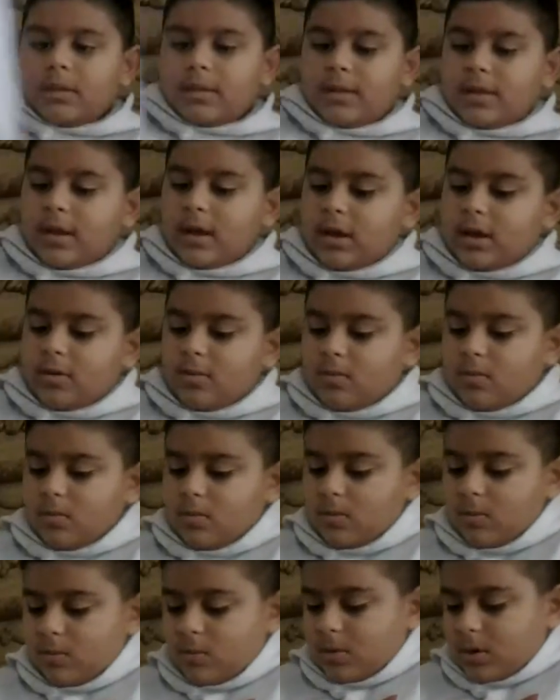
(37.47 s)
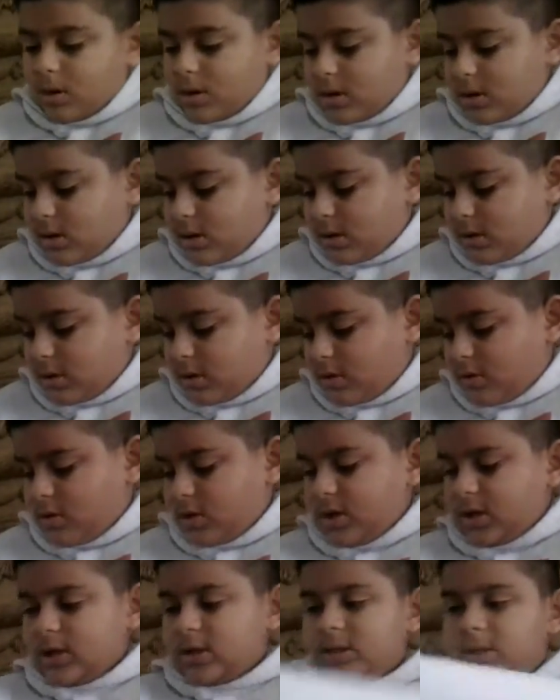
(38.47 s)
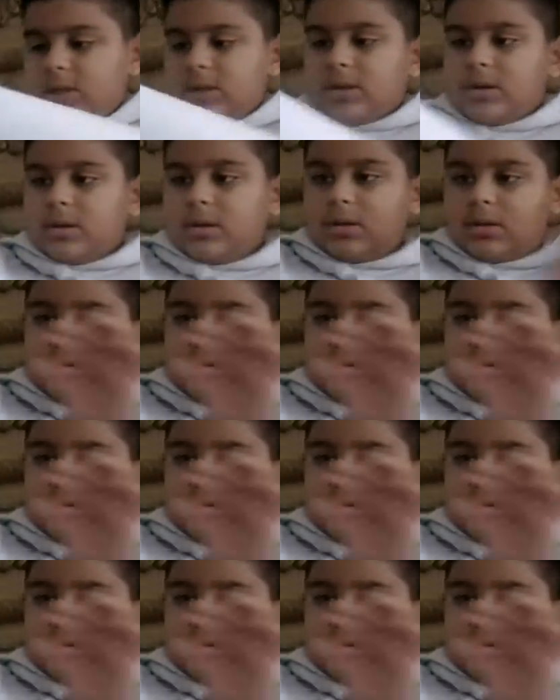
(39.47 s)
Then we're gonna crease it.